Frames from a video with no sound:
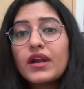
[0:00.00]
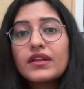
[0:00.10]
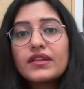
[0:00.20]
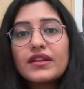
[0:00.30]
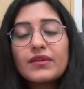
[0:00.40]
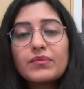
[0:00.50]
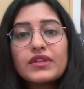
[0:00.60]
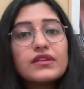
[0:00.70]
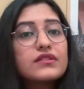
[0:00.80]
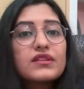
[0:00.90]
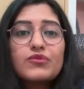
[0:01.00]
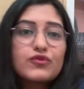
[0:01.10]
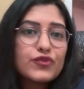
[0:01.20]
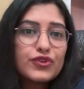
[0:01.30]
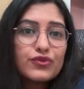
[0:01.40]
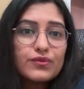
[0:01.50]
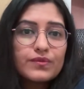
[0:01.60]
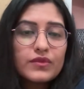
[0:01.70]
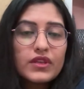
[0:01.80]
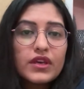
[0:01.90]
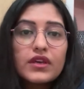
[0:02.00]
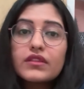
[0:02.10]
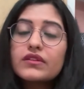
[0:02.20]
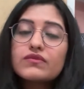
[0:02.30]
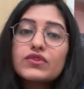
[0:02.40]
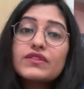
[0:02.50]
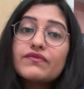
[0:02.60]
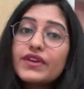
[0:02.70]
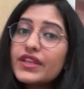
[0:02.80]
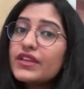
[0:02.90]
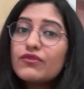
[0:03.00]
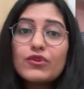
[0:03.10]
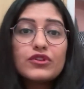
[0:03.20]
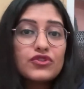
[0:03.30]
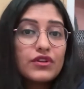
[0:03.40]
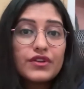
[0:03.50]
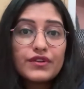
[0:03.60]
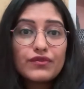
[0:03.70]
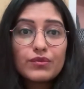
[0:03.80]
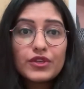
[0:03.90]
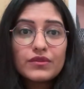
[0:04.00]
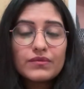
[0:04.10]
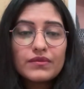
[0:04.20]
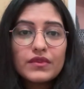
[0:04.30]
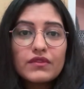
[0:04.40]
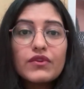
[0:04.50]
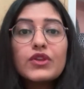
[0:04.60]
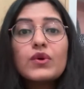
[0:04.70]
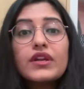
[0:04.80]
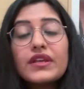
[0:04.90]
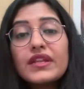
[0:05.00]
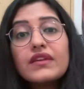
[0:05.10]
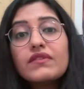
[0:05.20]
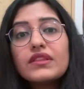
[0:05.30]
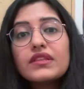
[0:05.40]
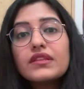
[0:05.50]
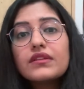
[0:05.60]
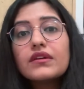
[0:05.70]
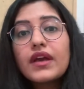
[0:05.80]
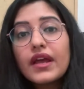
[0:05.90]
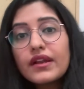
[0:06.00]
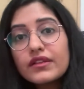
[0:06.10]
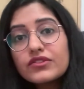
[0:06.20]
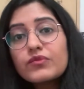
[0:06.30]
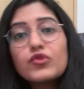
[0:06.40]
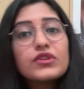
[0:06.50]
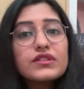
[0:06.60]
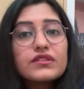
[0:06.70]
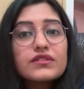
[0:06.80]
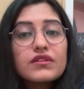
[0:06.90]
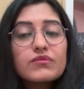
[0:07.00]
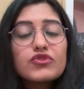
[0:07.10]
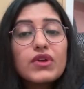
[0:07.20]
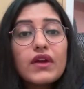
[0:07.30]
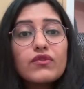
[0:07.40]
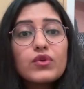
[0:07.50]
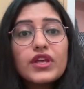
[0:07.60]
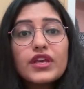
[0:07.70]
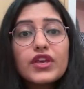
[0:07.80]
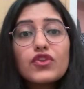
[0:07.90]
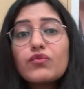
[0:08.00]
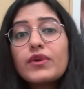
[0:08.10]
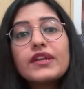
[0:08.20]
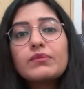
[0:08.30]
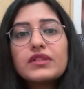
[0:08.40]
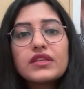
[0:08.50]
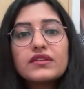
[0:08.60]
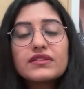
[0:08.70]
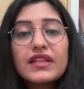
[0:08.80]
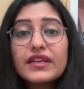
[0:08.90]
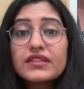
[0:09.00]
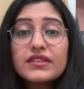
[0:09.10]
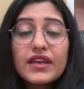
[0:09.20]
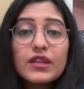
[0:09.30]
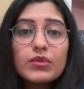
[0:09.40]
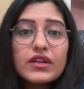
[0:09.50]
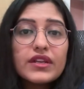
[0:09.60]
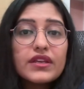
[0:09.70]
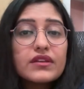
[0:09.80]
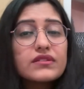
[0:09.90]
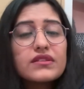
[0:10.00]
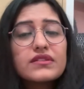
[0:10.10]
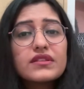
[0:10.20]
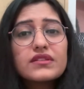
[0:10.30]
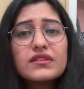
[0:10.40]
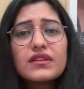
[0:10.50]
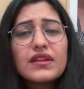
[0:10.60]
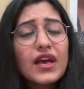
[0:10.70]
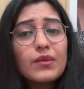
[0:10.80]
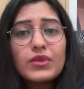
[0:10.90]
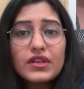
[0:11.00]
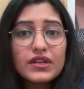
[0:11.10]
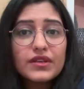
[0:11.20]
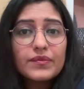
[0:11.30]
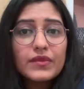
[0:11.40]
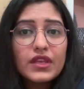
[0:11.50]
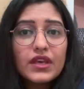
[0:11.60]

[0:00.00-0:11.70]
Martin Kleppmann is the book for you. This was a very influential read for me. When you are dealing with distributed systems, you have to take care of multiple things like scalability, consistency, reliability.